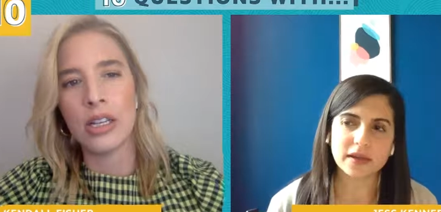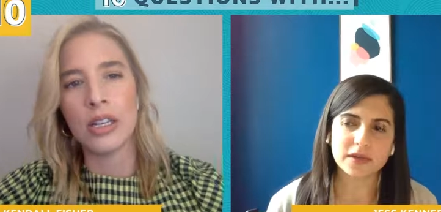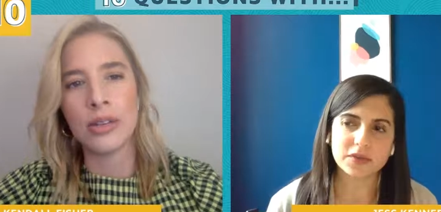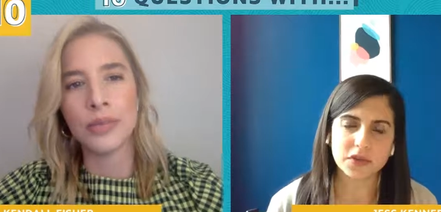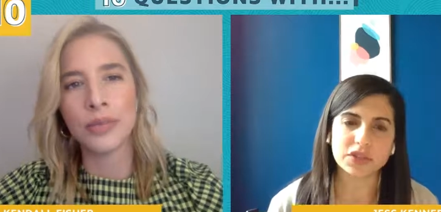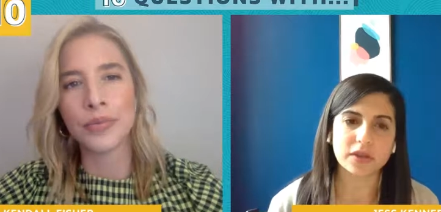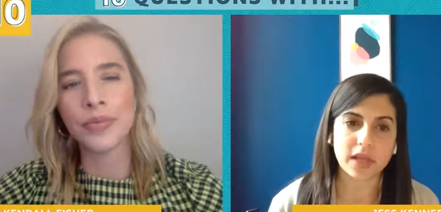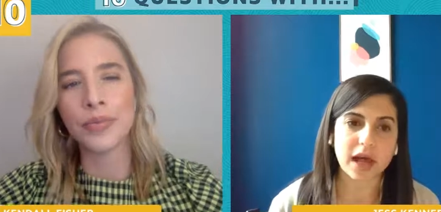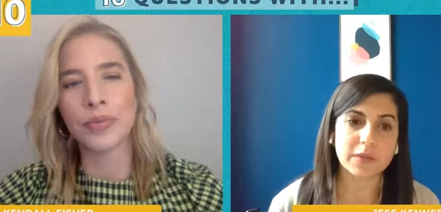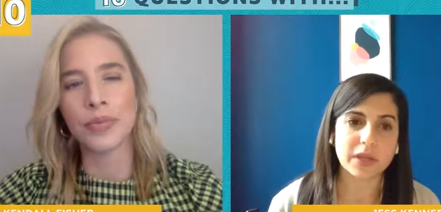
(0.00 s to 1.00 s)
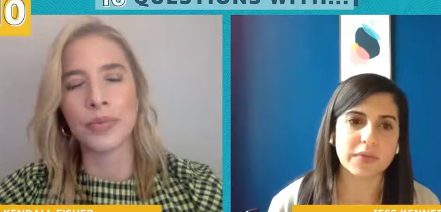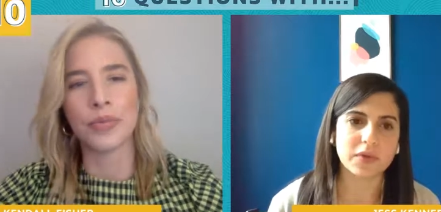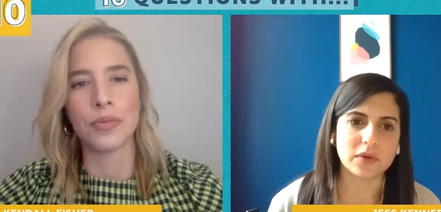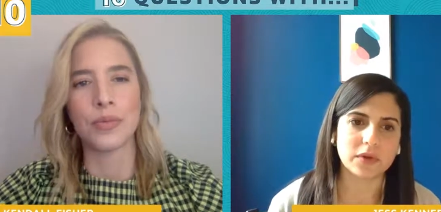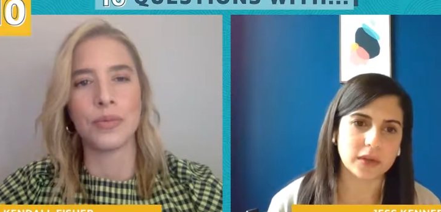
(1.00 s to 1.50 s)
Speaker 1: that there's a lot of
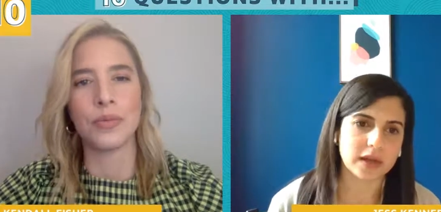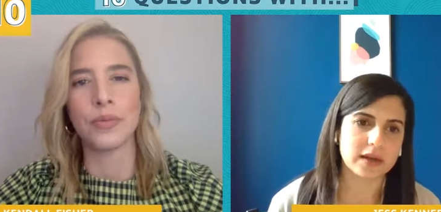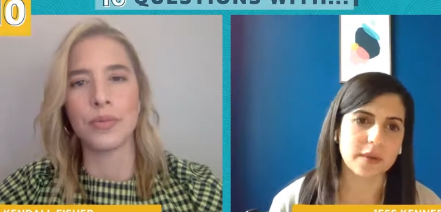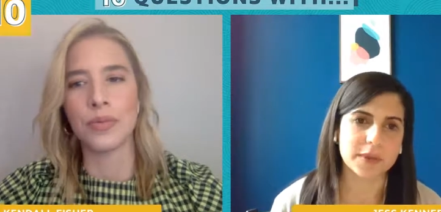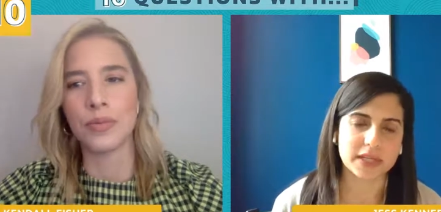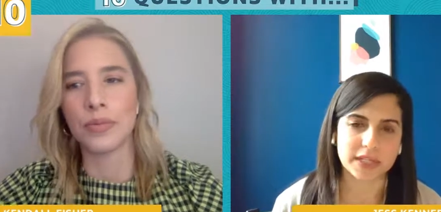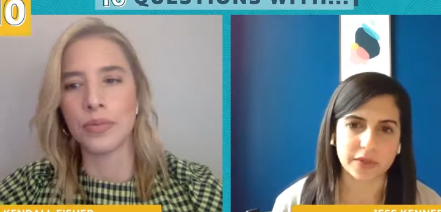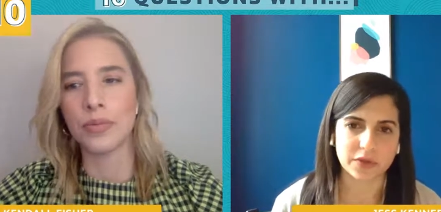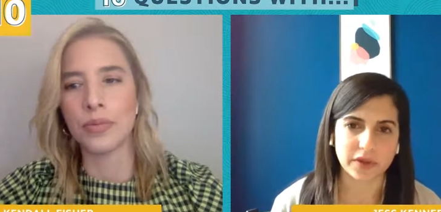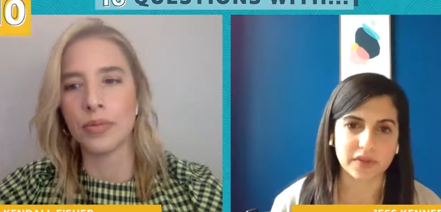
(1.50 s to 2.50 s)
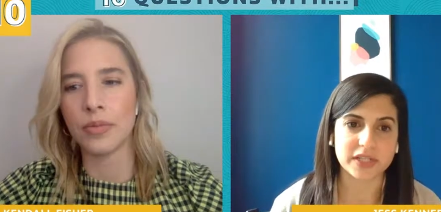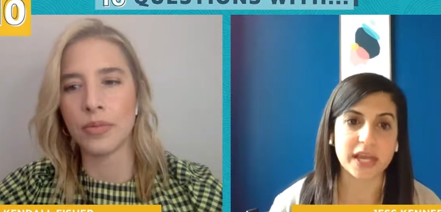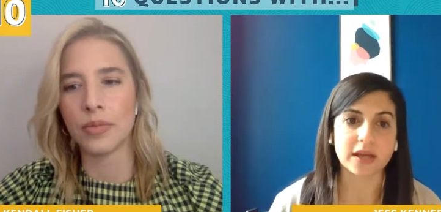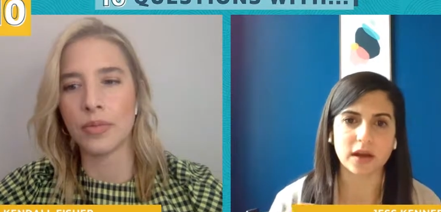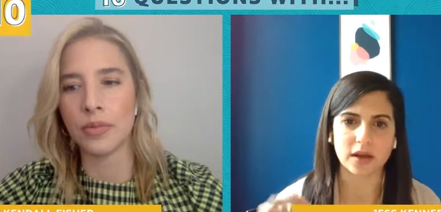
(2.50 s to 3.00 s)
people, a lot of companies out there that have
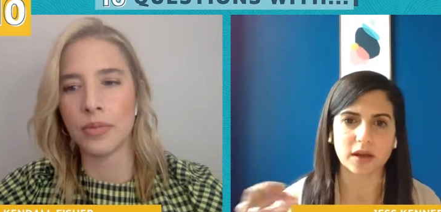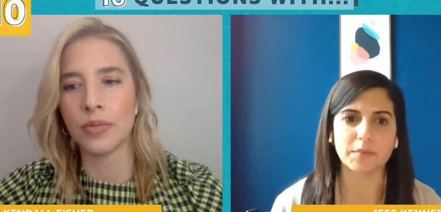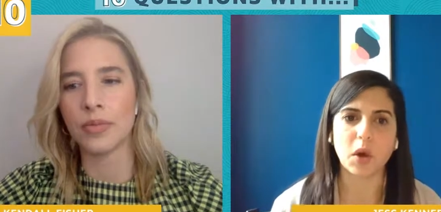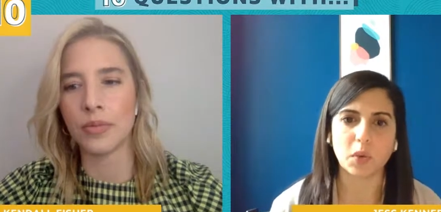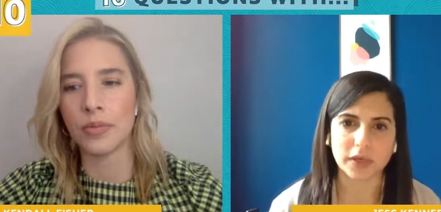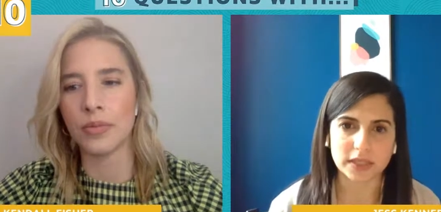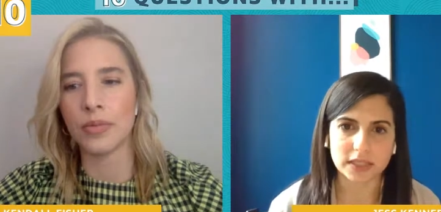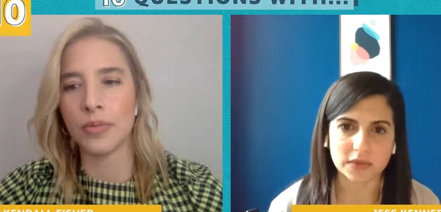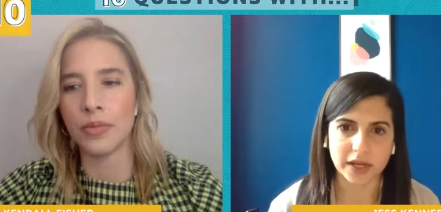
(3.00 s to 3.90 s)
taken on components,